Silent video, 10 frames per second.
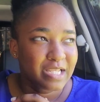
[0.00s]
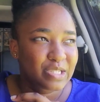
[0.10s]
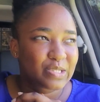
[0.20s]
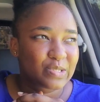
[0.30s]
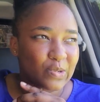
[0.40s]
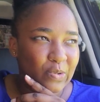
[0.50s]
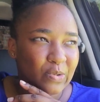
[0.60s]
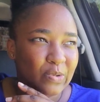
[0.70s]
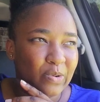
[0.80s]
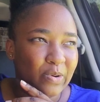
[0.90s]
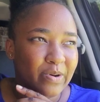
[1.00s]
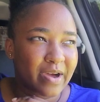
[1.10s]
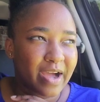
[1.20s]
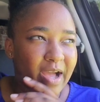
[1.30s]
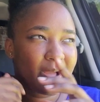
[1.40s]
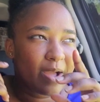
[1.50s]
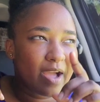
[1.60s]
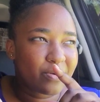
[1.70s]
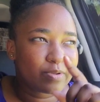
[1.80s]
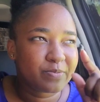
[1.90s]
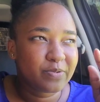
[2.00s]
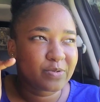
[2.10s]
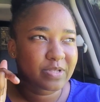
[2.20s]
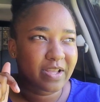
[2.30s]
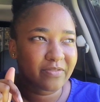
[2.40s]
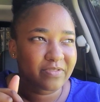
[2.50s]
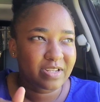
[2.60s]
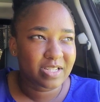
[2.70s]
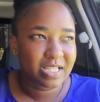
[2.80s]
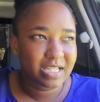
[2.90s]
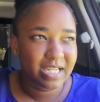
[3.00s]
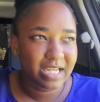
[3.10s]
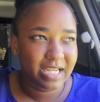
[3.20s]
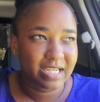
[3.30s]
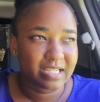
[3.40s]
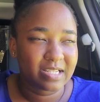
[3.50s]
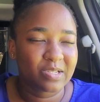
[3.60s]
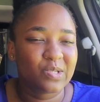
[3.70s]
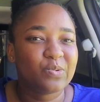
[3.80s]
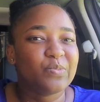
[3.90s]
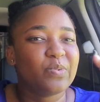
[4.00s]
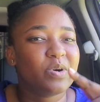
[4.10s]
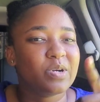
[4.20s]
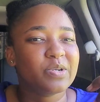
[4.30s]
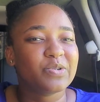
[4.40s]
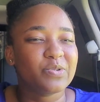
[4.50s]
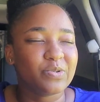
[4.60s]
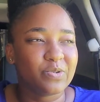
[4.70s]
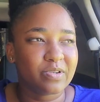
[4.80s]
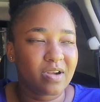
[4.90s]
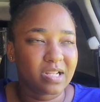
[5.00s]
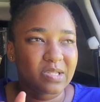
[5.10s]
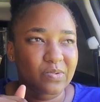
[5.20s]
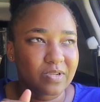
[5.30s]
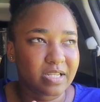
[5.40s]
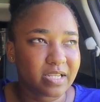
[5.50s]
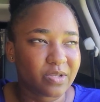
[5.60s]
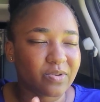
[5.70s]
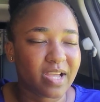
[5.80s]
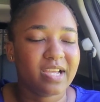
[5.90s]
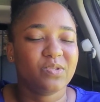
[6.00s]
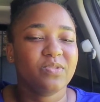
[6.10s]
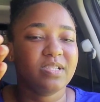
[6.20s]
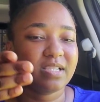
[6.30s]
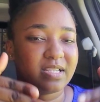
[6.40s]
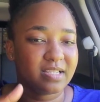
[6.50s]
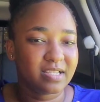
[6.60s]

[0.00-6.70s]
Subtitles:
So I will post that video today. So tomorrow, God's willing, you guys will see